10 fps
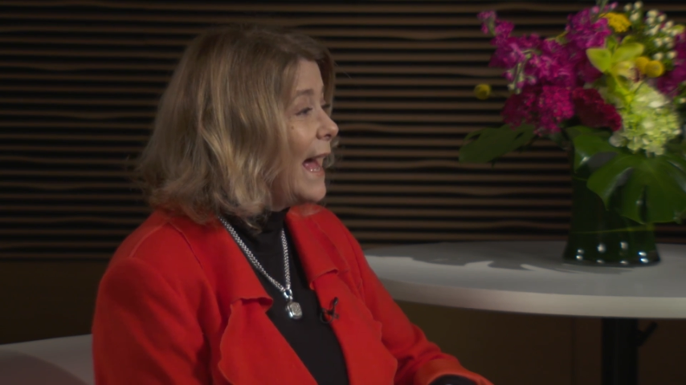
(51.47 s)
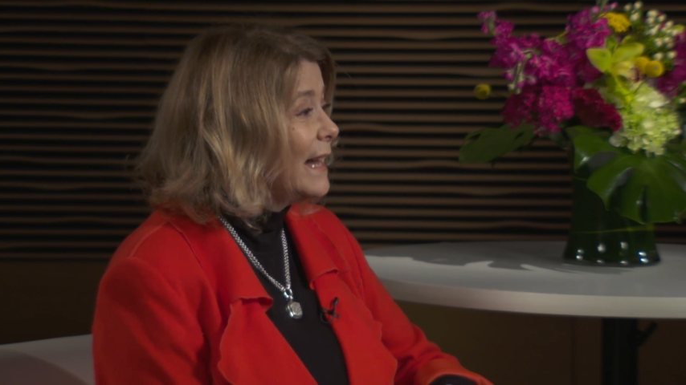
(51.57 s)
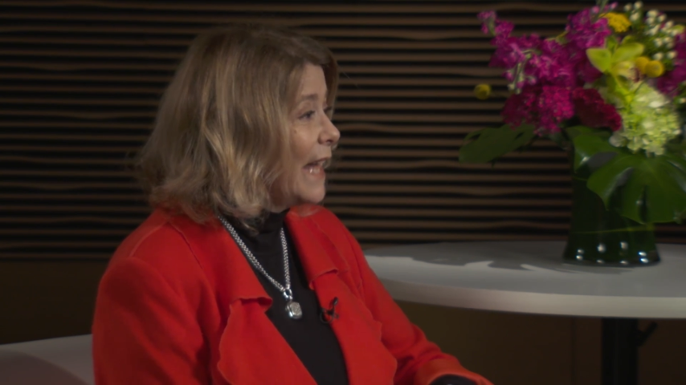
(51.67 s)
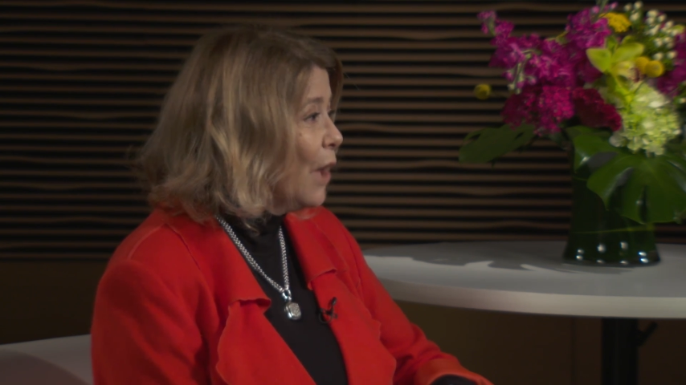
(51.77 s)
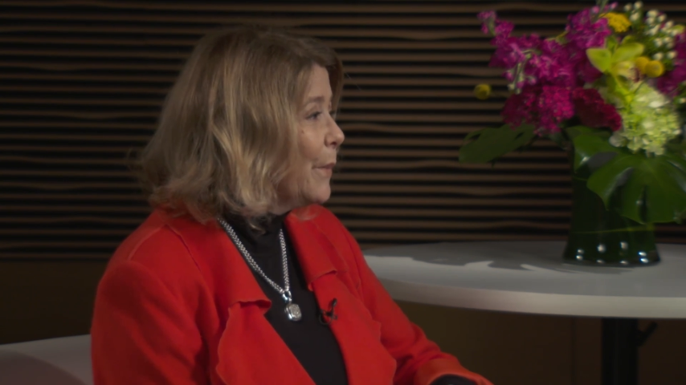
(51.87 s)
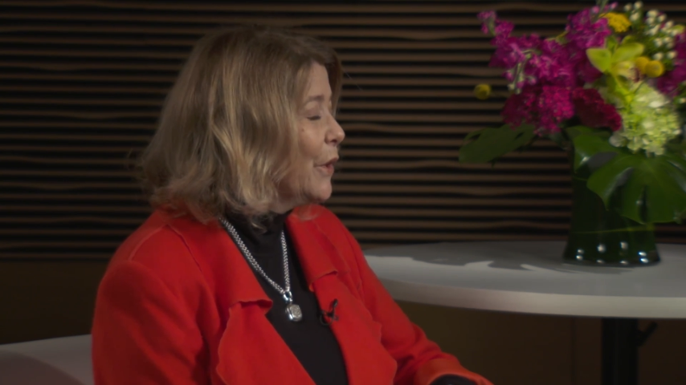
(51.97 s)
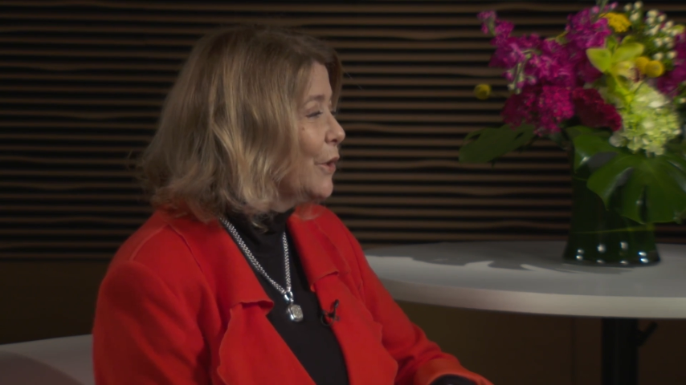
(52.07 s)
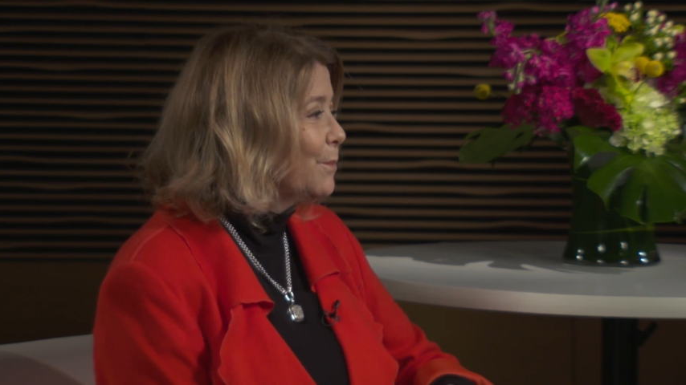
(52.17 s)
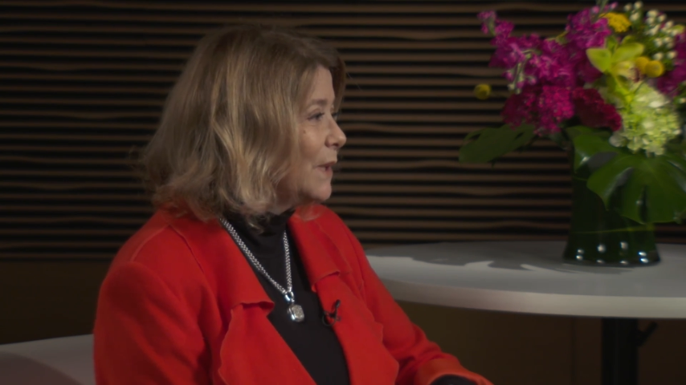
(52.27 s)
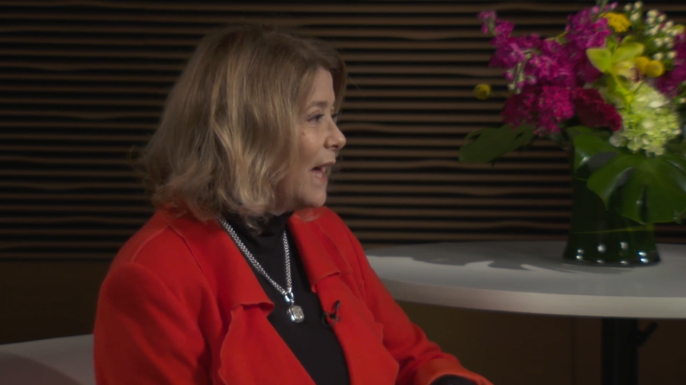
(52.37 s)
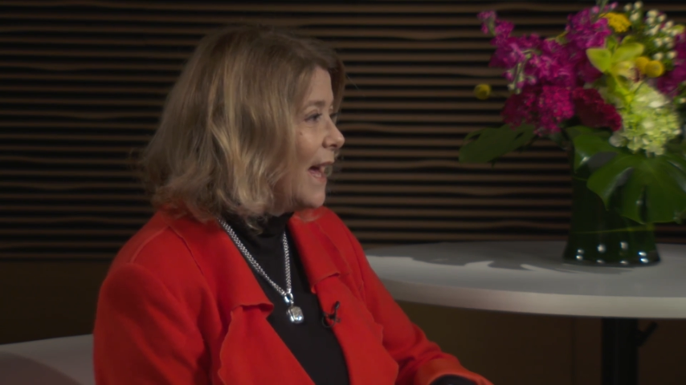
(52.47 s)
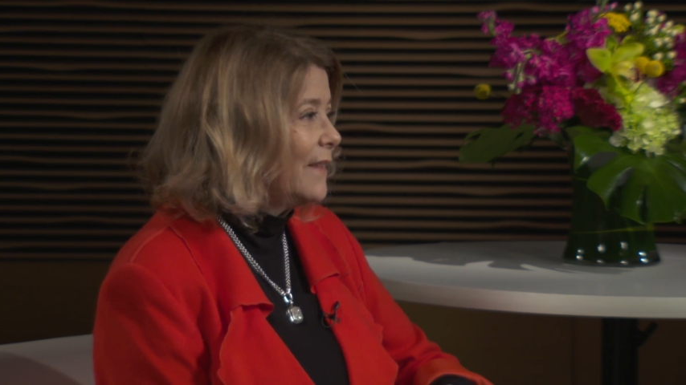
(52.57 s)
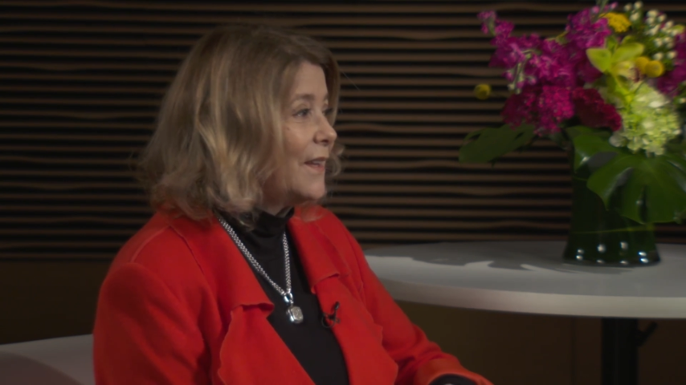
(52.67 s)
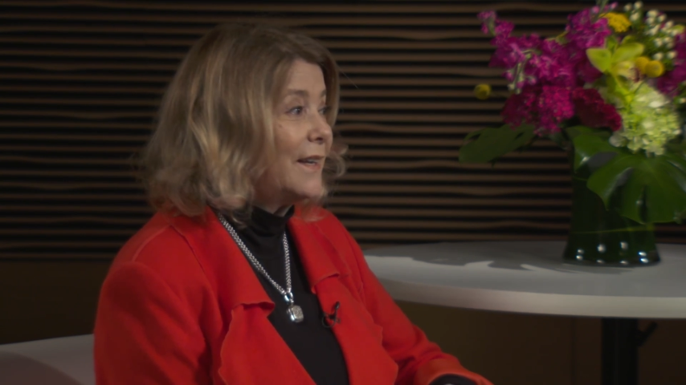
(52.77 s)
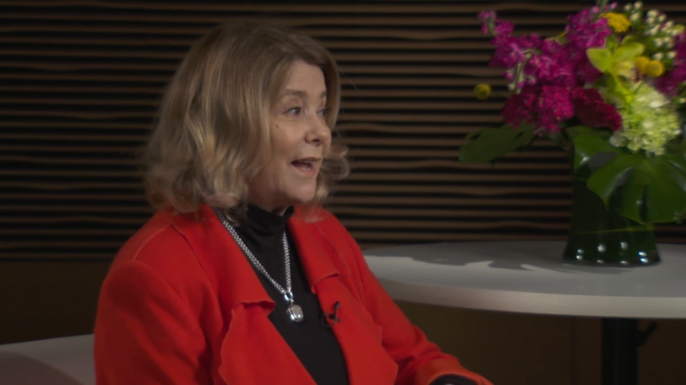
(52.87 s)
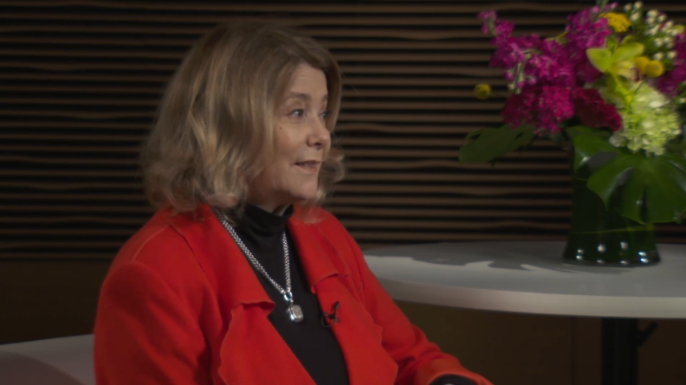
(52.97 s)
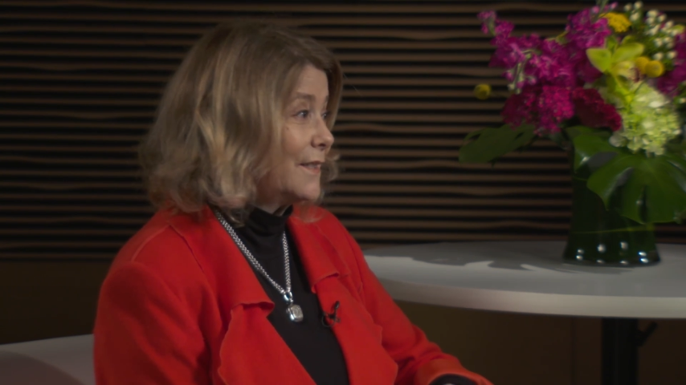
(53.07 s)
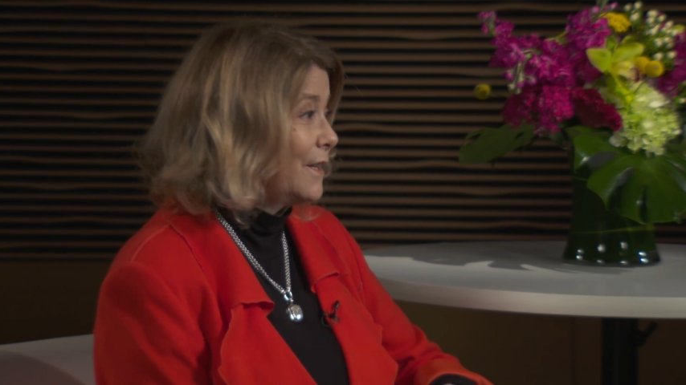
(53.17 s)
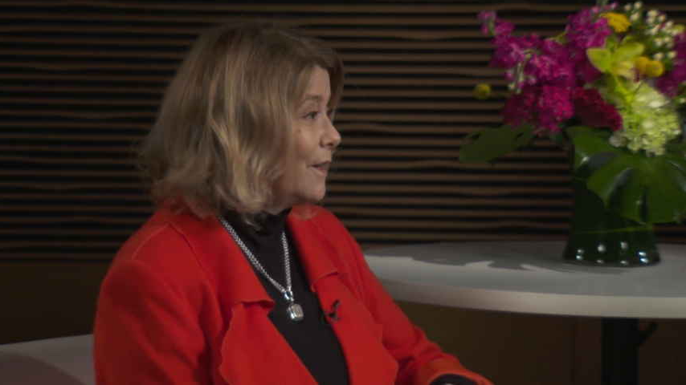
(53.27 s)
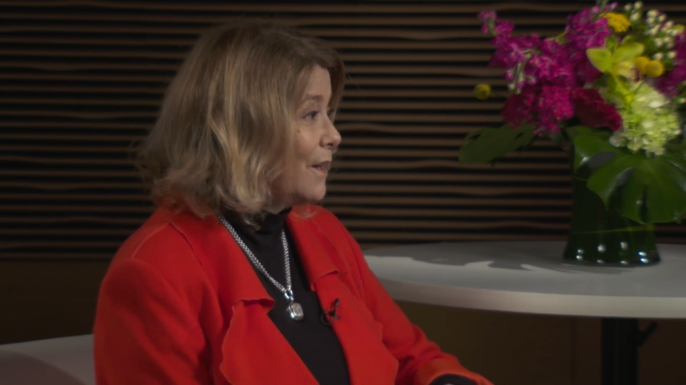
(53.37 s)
and helping her plan the next